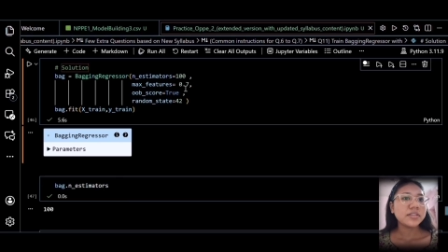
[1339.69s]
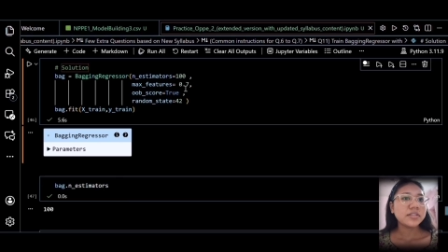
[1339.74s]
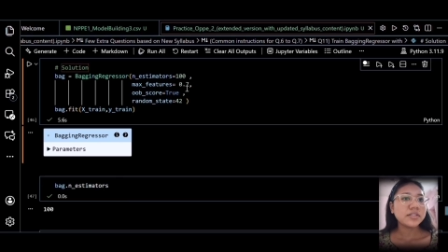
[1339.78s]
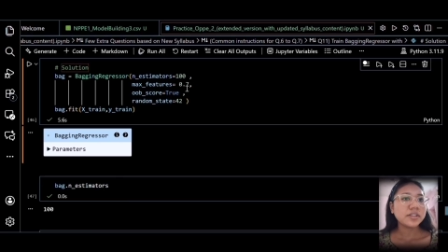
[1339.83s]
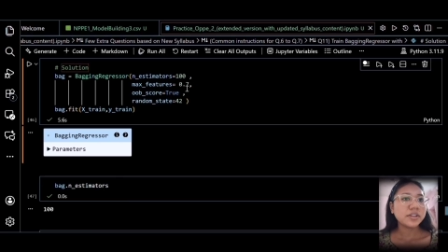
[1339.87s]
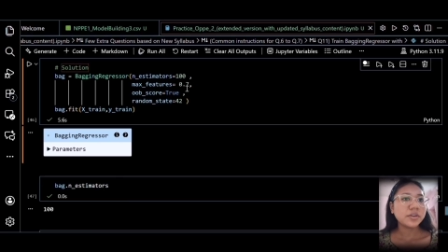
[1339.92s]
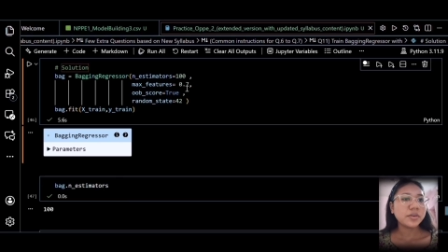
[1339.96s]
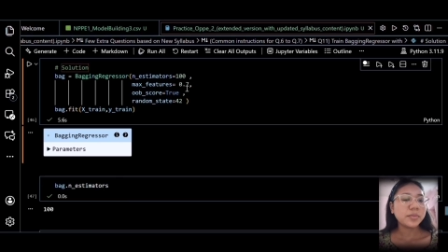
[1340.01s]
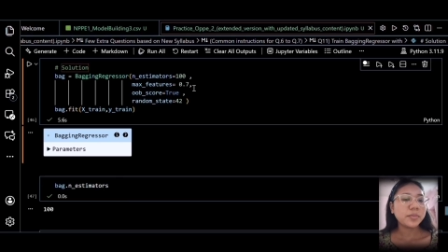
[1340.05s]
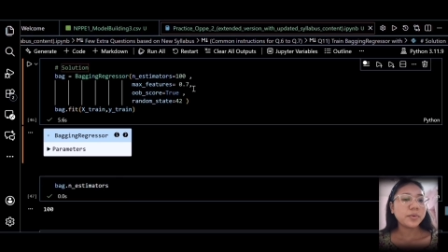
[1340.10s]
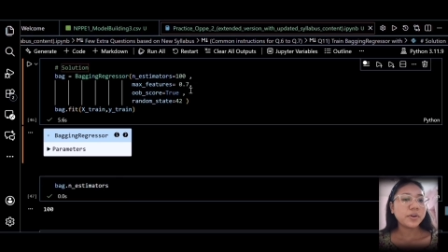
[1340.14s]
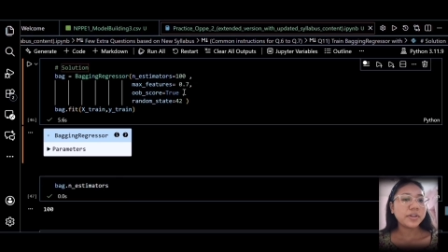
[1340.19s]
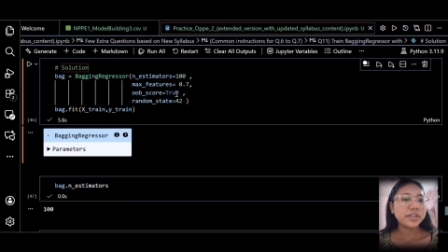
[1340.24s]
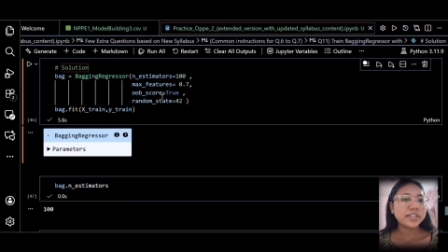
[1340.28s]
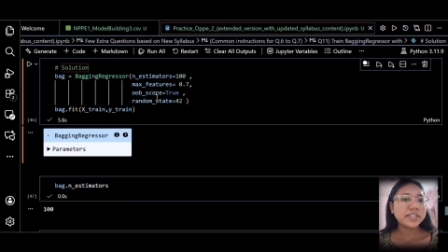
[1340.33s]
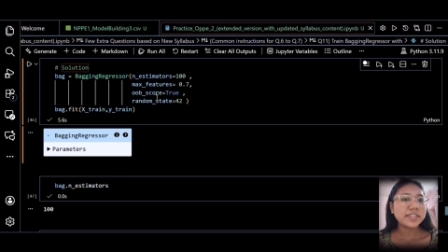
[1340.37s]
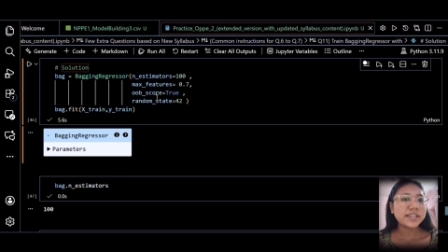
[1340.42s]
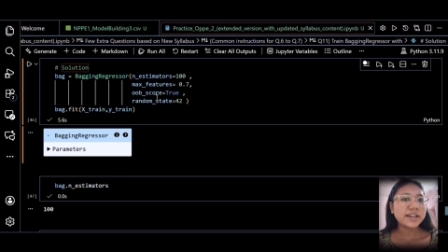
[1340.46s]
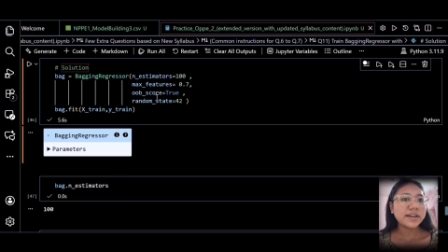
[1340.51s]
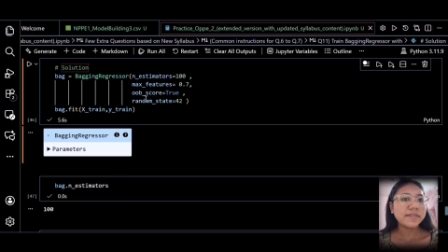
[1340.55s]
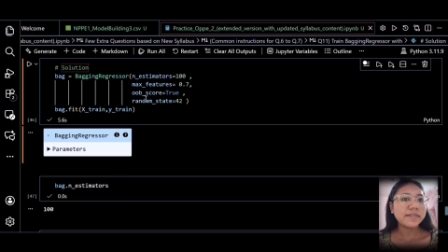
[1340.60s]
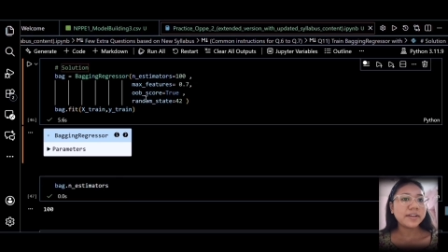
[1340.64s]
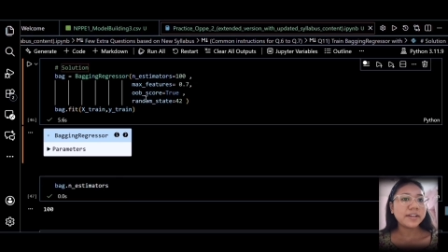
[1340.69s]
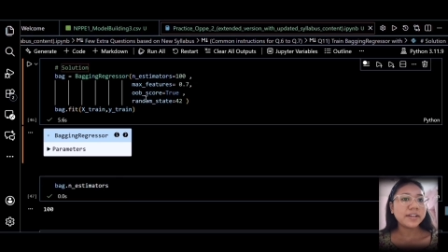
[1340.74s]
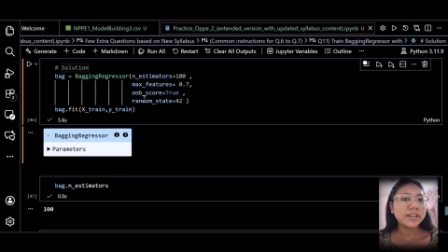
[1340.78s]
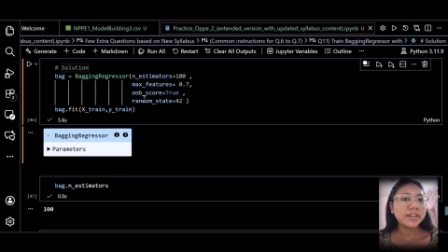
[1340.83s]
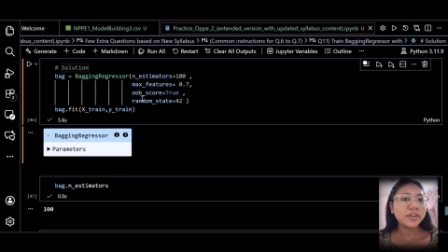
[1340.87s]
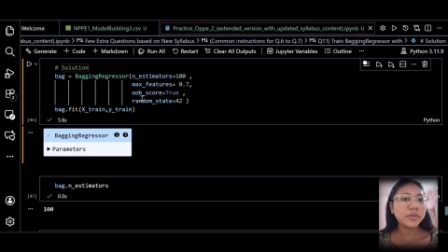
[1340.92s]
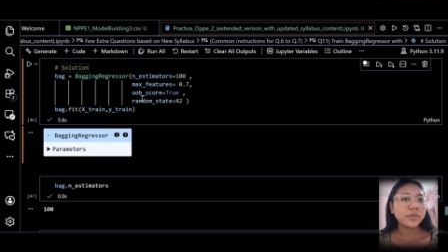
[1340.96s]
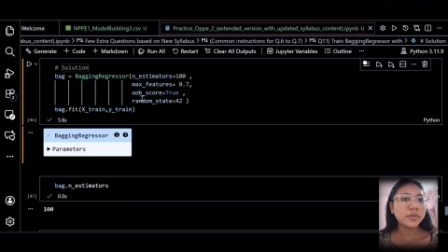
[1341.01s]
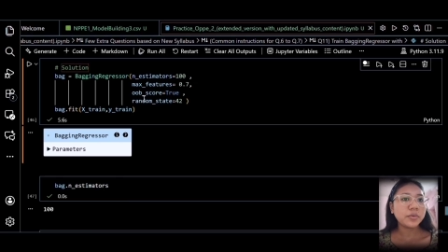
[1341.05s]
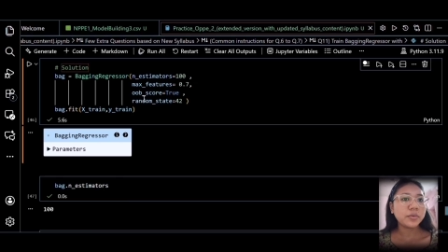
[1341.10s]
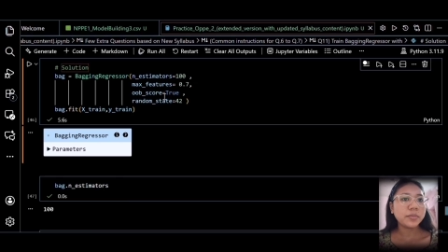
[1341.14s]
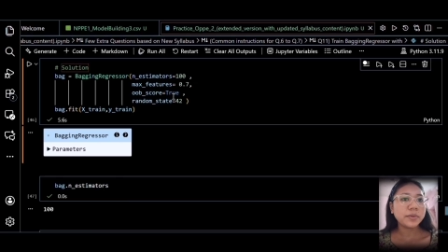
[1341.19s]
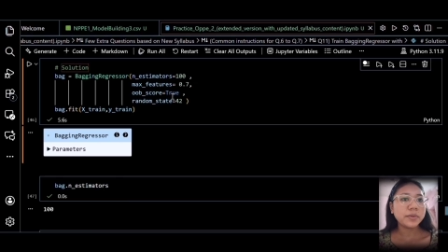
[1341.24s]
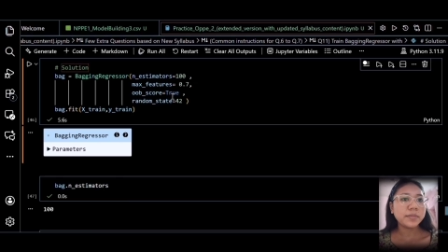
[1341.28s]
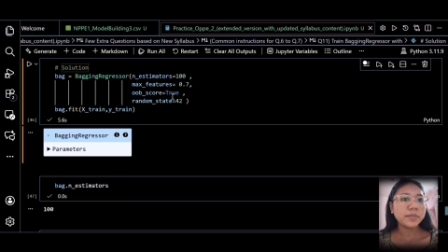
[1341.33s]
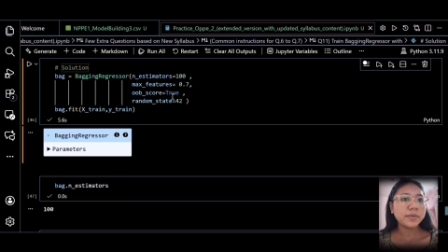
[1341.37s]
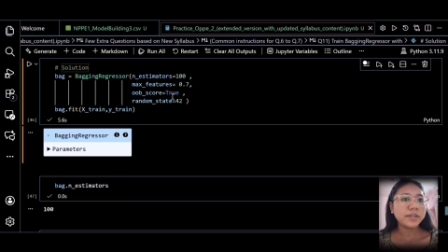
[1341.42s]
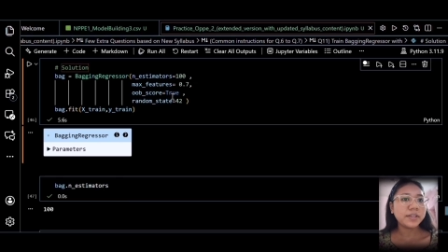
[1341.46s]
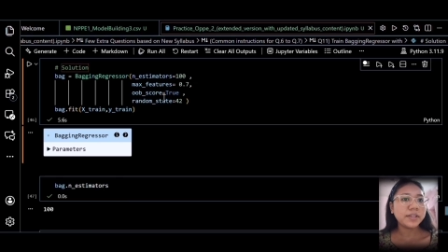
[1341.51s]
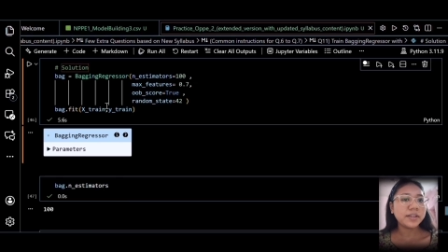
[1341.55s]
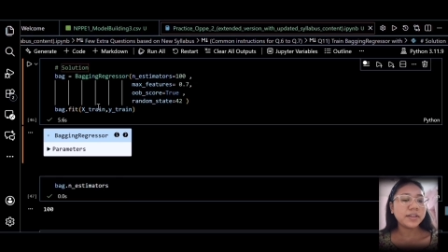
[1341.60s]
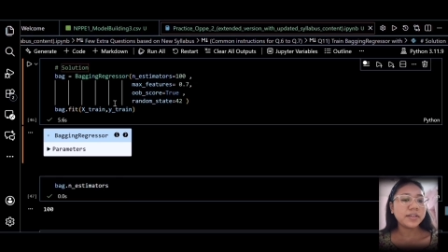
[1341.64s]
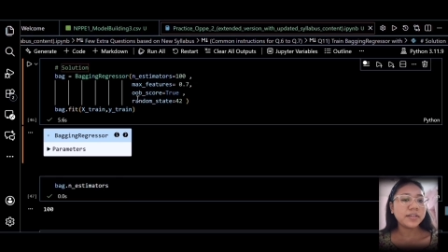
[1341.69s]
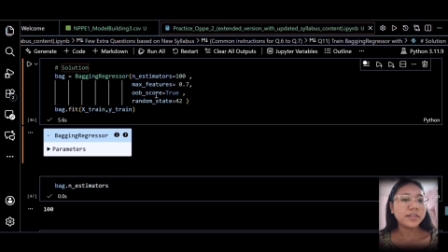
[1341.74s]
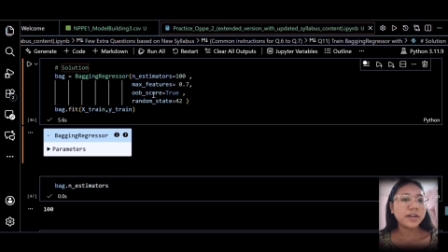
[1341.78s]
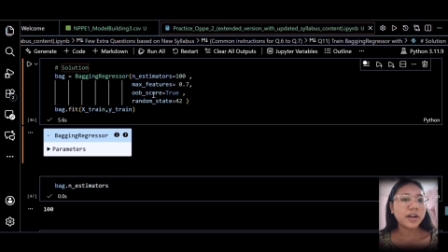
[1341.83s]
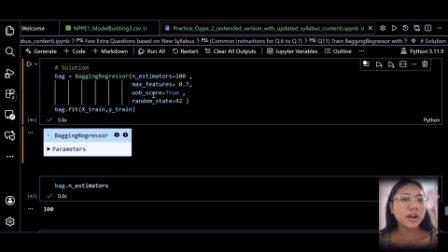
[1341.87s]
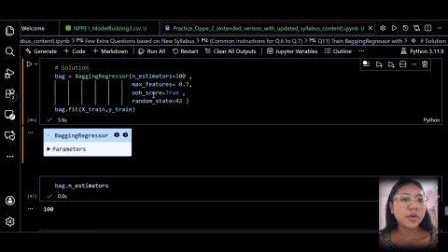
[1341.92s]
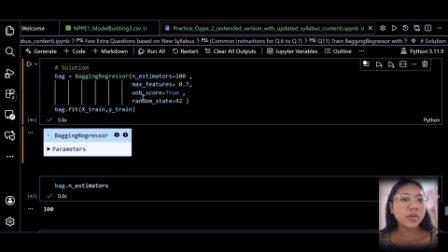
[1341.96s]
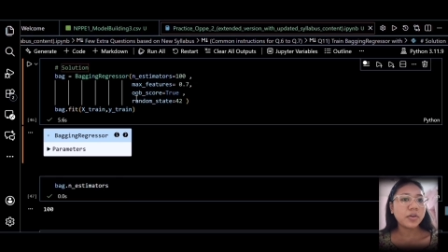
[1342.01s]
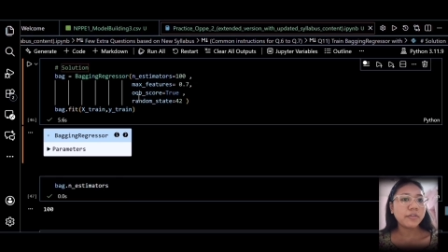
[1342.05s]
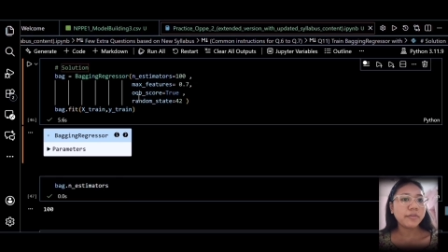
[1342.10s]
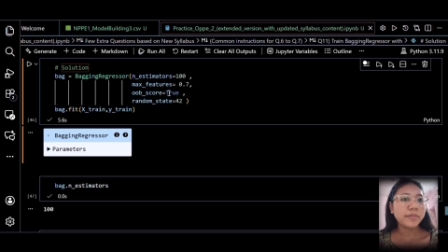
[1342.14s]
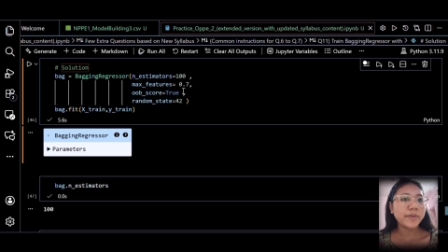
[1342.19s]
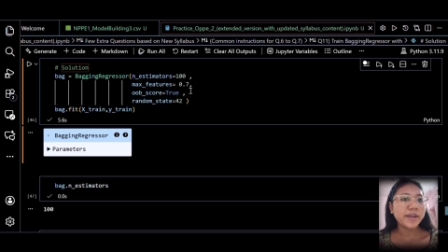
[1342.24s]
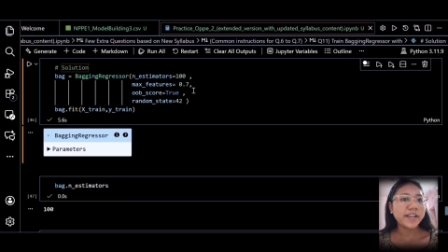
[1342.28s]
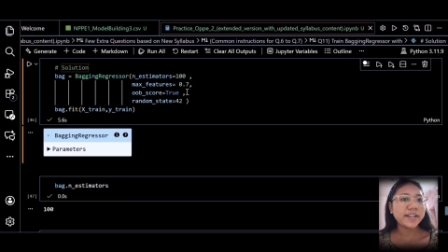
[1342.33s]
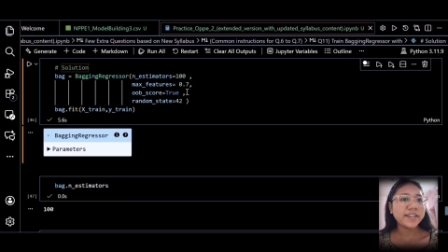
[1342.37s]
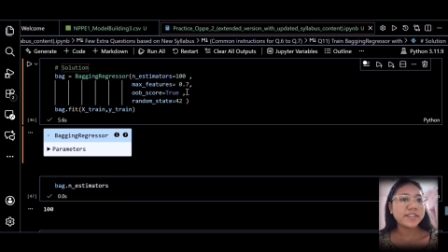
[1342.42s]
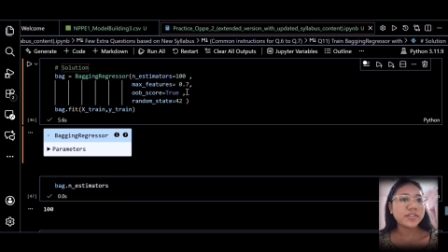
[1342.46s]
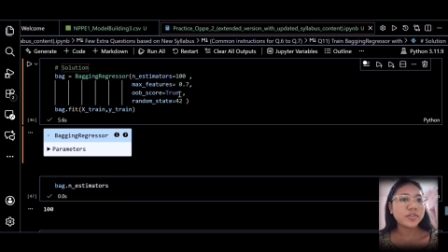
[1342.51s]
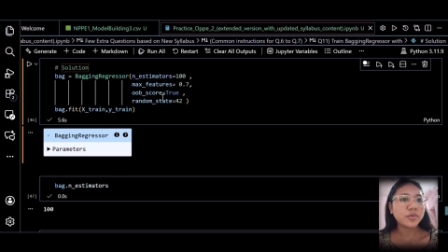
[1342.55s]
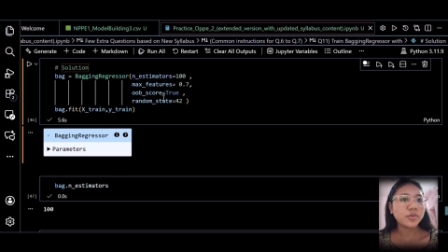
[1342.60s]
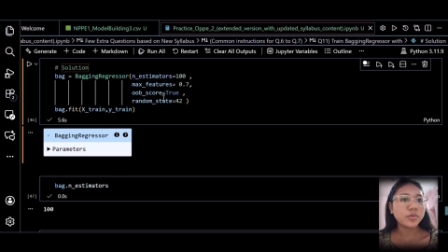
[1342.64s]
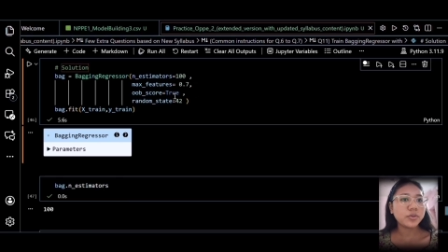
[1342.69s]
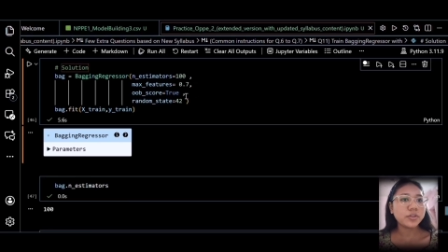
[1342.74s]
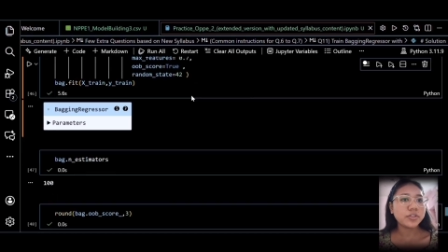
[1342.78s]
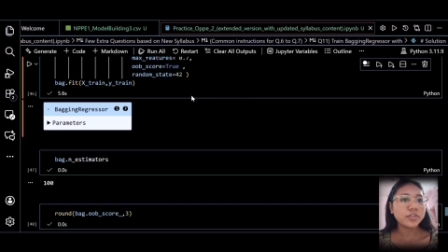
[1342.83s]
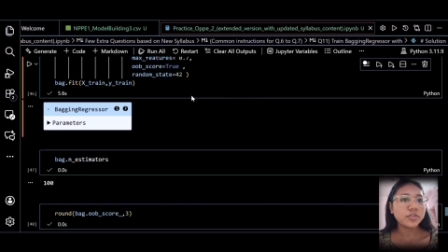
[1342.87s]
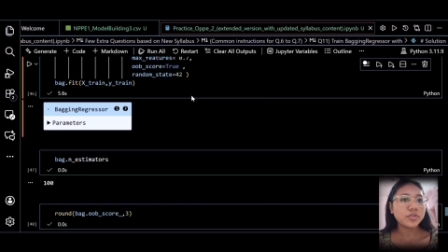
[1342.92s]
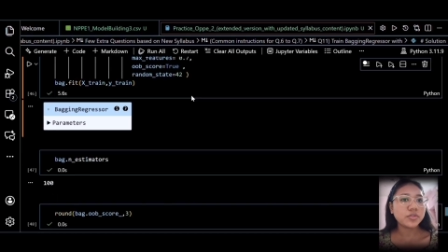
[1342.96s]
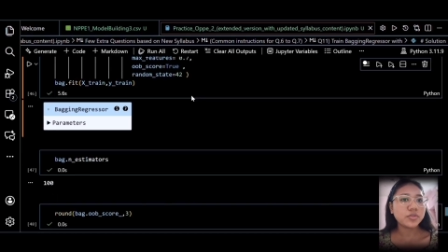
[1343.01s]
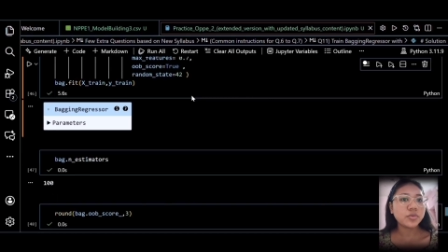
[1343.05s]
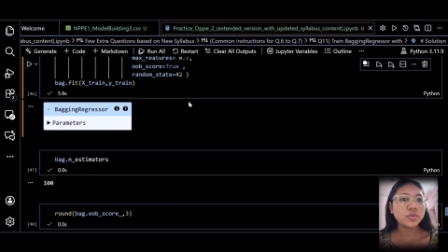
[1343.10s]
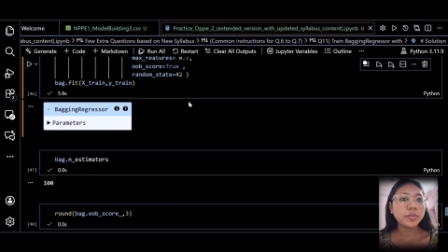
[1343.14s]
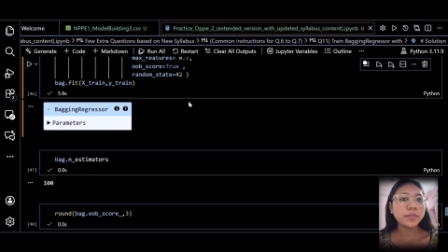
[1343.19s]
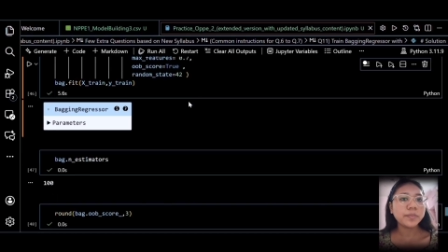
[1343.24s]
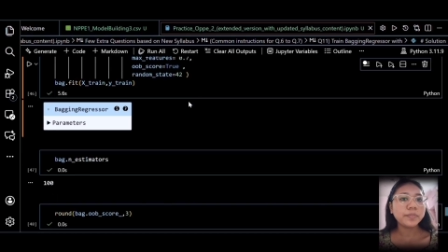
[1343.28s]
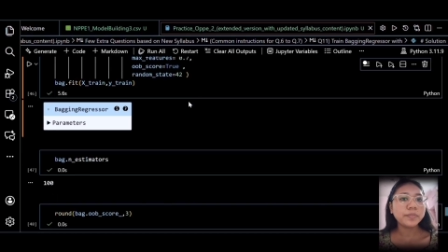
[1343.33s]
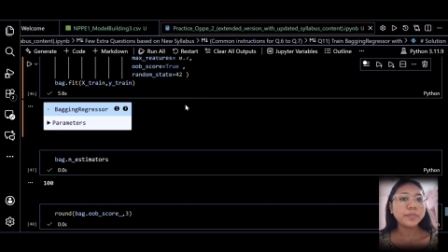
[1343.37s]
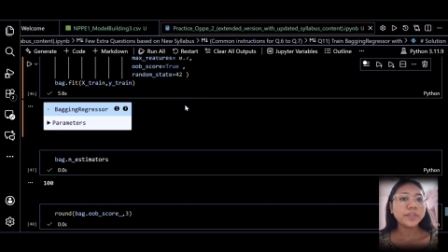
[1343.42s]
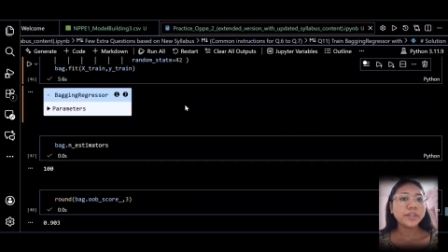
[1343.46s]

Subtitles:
0.7, OBB out of bag score is true,